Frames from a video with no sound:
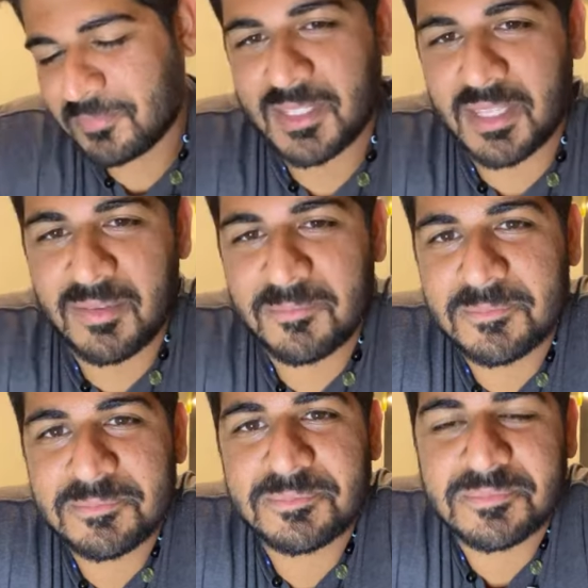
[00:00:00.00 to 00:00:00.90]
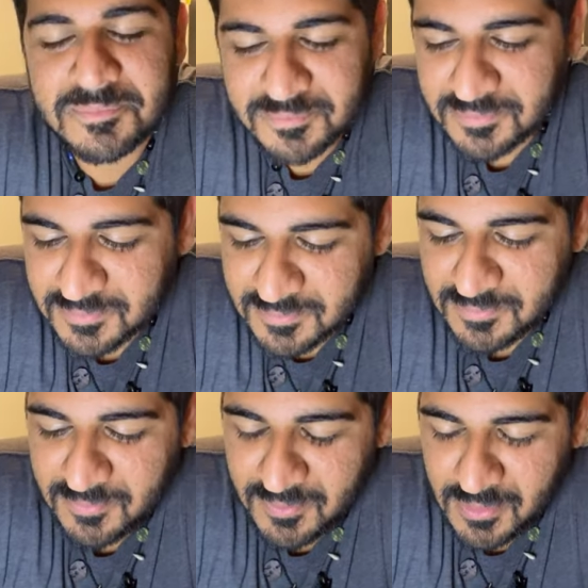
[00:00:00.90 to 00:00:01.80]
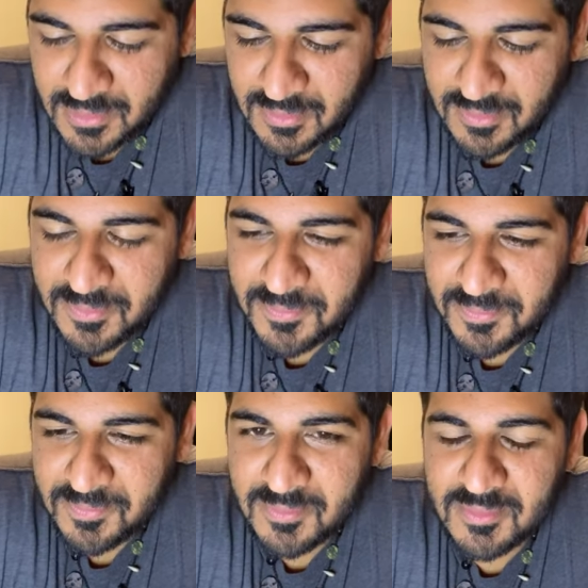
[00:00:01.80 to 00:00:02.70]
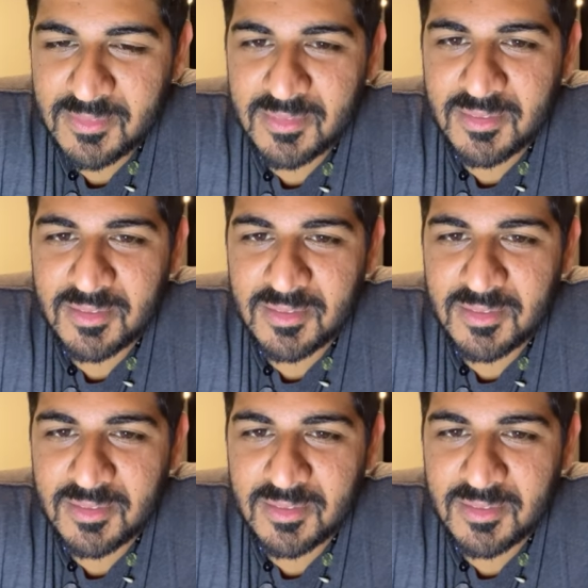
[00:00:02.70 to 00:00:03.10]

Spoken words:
Well, right now I'm watching from Barcelona.